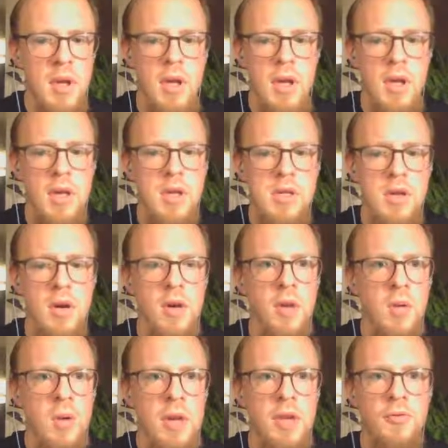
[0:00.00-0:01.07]
So
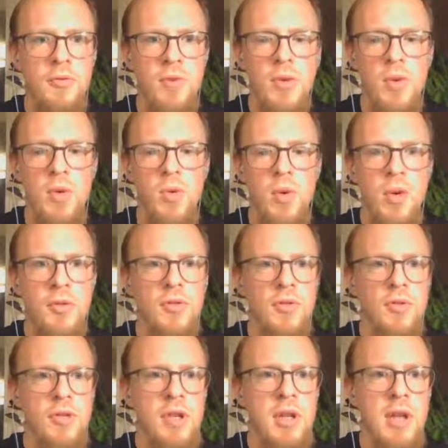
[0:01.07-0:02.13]
if you want to
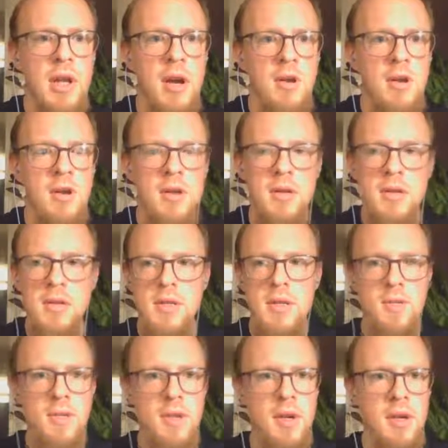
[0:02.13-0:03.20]
declare
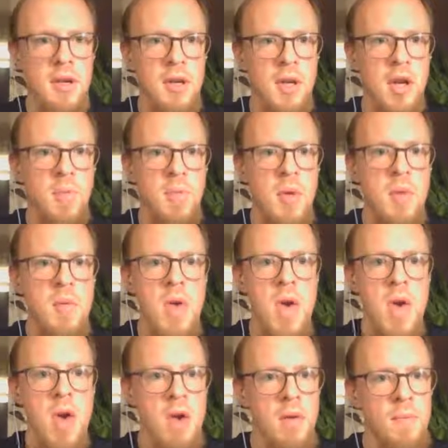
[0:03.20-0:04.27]
something up
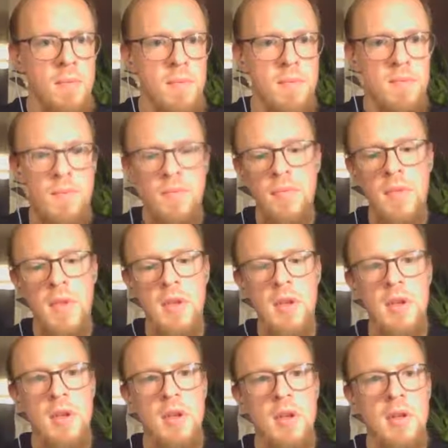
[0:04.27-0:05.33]
here,
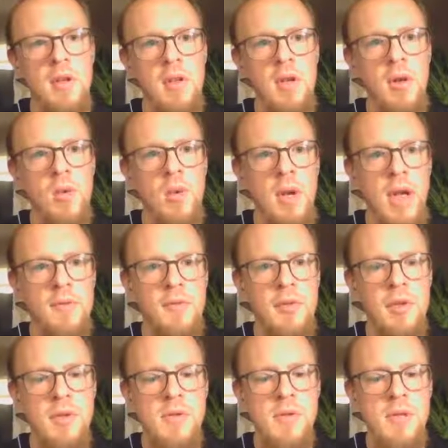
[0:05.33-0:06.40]
you will have to
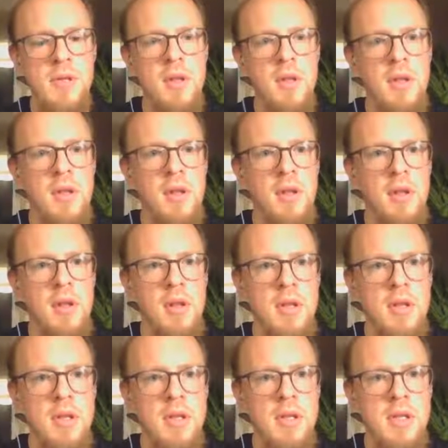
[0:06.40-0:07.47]
use the
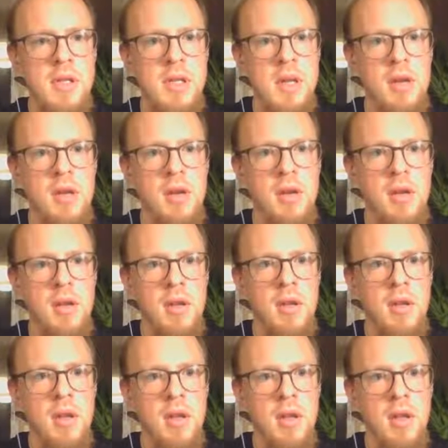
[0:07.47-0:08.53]
second,
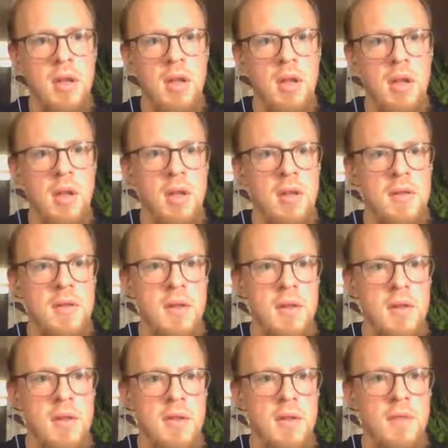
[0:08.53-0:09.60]

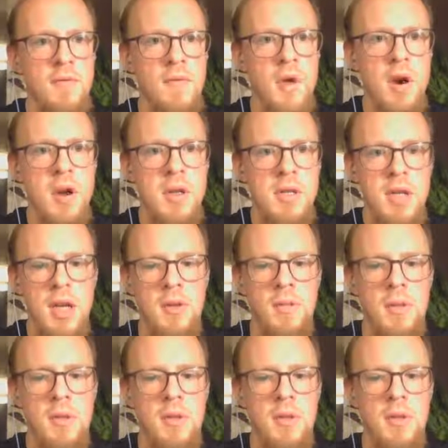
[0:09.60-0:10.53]
the var statement,